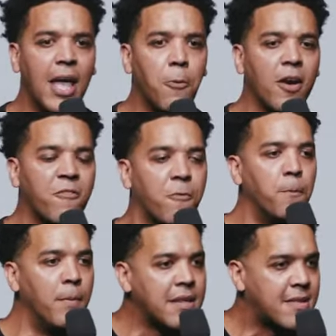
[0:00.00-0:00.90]
they would have
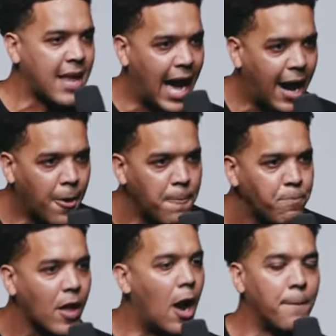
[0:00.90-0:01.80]
missed out out
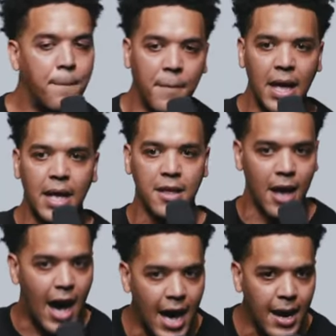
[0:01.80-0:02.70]
on
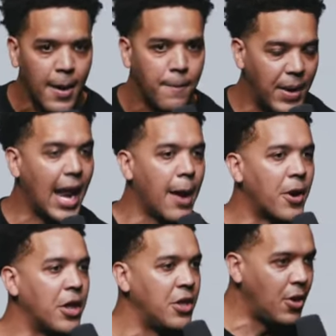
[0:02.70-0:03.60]
God being
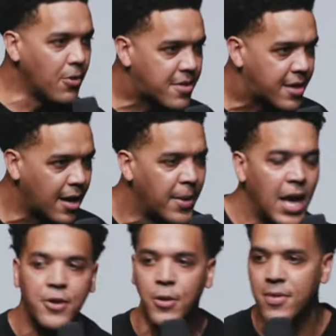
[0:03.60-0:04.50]
able to use them
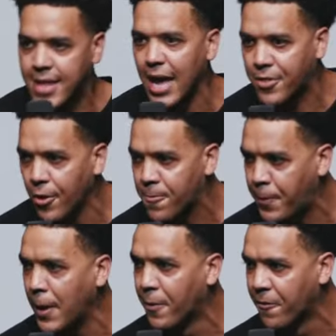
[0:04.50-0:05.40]
to set those
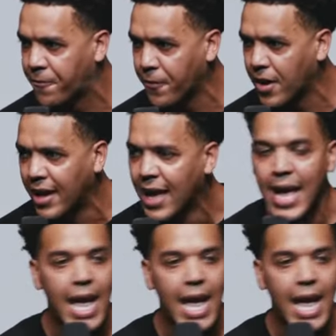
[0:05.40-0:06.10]
people free.